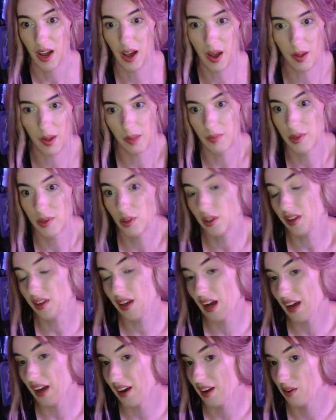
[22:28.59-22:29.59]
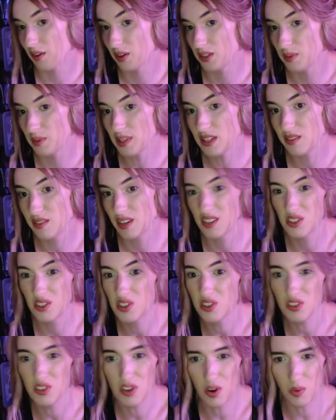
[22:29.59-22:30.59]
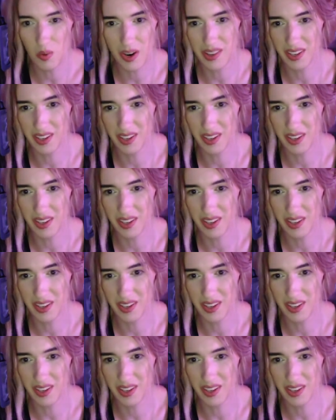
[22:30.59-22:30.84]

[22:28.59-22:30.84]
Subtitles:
I mean, looking at how expensive it is, there's just no way